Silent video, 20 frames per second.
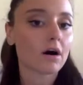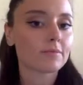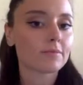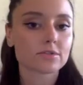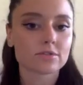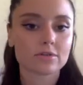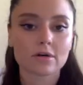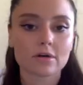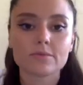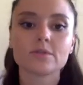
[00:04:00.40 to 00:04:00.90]
App
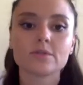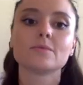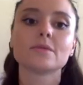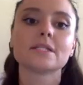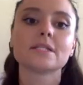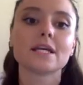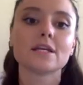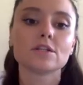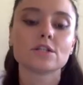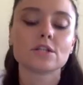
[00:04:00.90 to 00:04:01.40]
Store
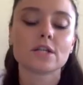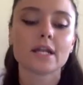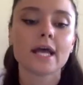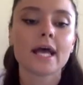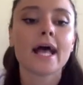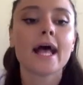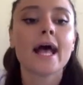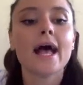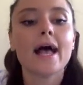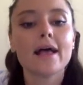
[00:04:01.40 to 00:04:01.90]
optimization.
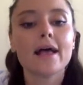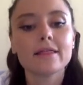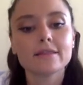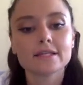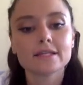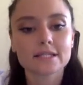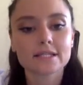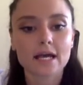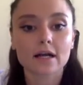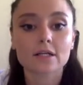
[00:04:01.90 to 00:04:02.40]
And the
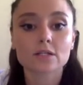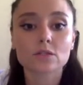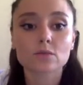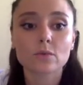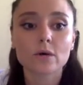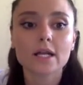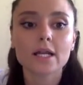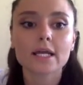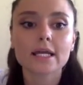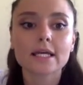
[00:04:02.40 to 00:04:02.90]
second
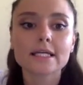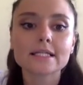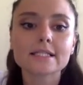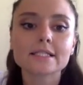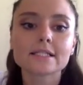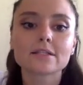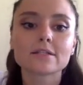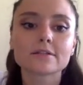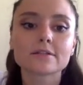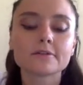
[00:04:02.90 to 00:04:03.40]
one
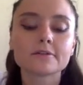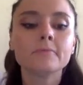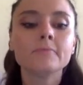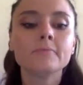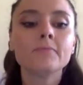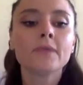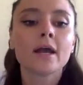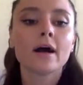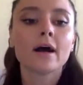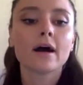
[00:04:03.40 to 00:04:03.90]
is to
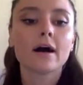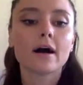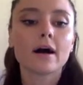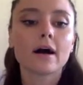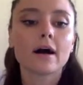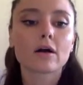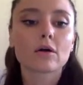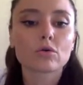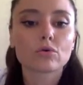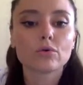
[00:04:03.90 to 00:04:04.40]

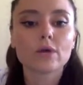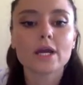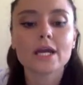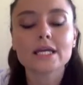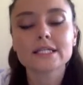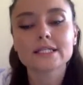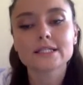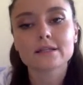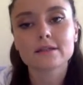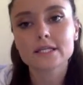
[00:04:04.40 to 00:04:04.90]

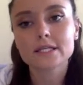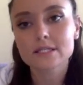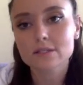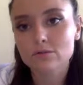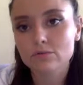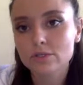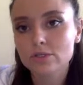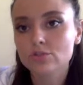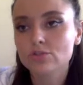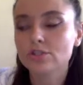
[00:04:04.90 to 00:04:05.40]
create the
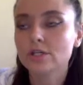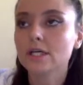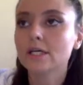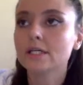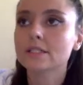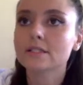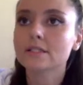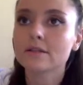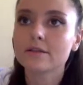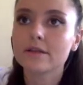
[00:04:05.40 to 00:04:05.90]

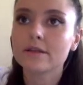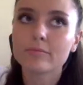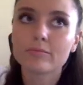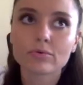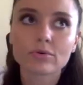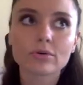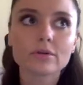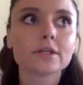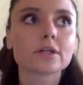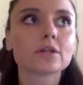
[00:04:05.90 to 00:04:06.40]
screenshot, the
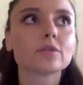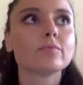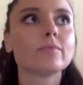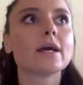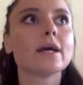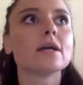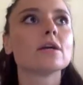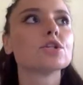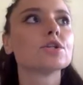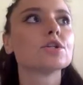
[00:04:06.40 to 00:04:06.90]
product
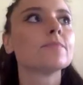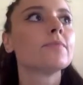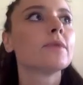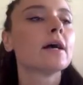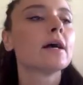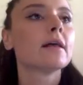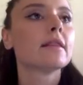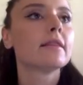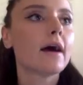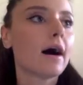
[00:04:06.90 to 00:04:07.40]
page,
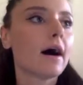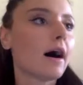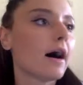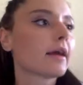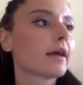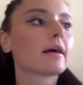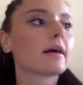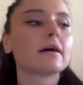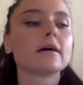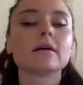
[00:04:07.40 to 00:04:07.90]
the
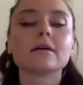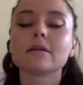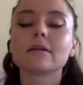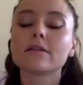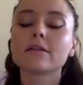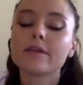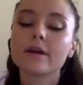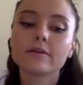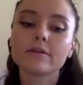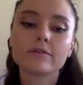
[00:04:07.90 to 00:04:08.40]

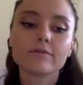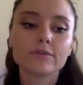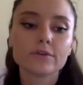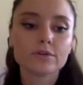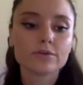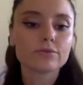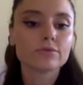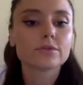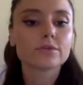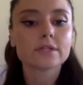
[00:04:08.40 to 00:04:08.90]
icon, the
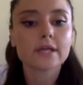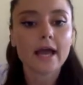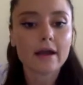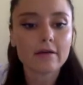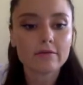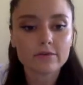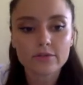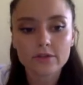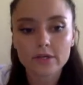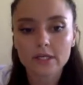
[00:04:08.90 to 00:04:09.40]
reviews,
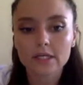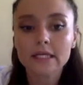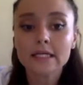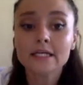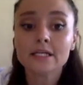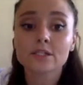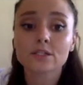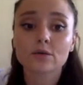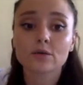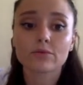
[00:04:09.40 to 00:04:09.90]
everything,
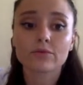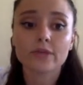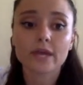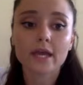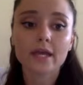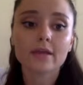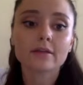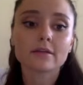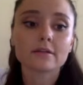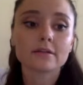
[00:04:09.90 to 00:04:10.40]
so
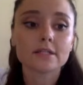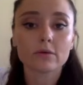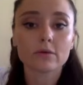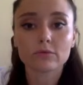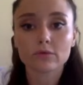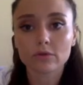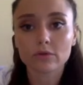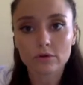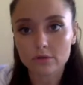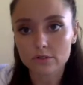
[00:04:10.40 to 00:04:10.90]
they
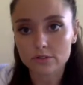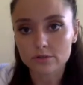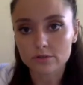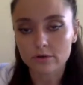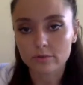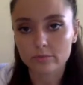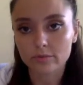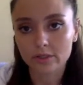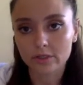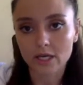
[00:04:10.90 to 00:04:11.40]
download your
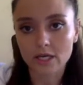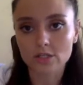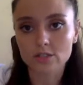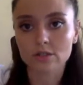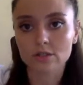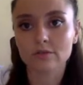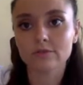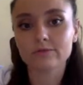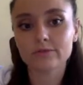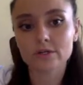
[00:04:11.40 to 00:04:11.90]

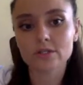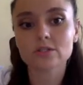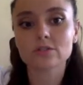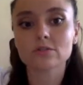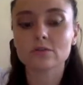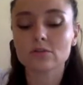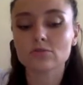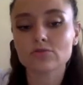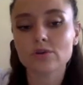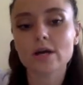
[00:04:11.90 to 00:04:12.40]
application. First
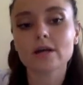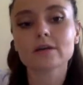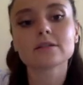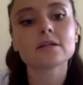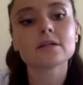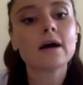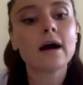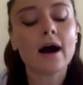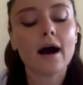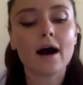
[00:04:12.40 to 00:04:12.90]
you attract,
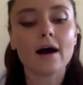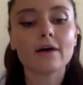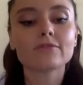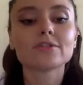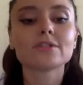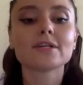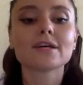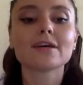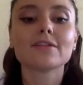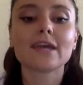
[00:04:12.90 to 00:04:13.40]

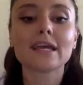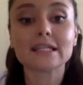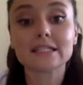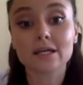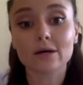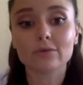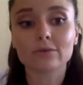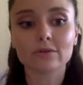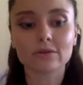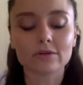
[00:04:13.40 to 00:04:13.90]
after they
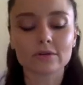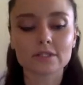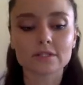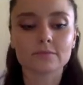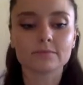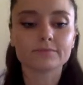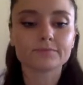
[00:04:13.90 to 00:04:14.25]
download.